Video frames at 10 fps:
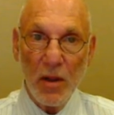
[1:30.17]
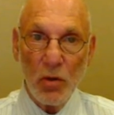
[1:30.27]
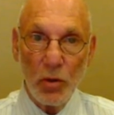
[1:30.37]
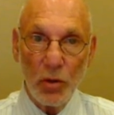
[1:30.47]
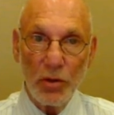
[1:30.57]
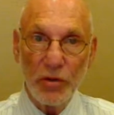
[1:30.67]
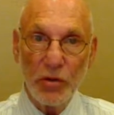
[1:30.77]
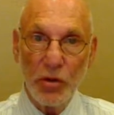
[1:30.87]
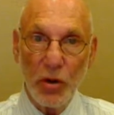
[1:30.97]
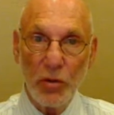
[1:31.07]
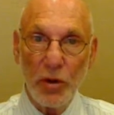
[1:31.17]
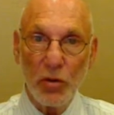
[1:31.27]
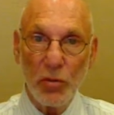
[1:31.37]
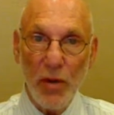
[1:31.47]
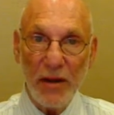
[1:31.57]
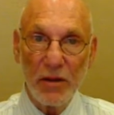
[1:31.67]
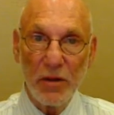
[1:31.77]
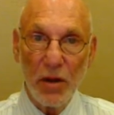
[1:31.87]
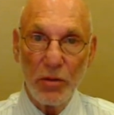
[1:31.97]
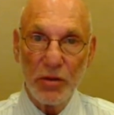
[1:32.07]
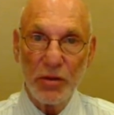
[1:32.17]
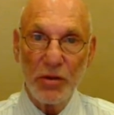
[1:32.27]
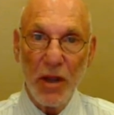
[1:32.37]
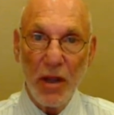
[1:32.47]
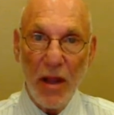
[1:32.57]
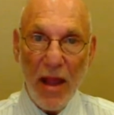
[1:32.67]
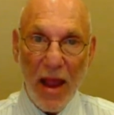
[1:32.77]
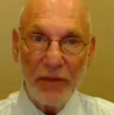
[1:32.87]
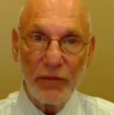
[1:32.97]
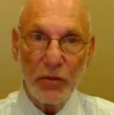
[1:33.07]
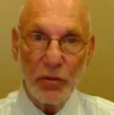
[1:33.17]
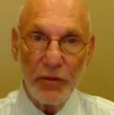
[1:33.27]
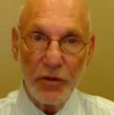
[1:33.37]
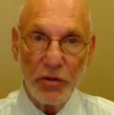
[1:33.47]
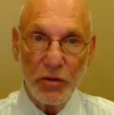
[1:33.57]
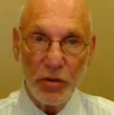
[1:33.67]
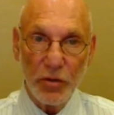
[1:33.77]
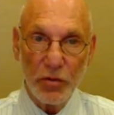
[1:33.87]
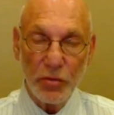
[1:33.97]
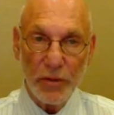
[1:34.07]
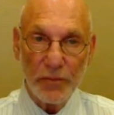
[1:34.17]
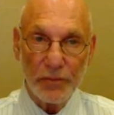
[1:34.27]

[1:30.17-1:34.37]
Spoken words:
We'll also show the corrected noses after revision surgery.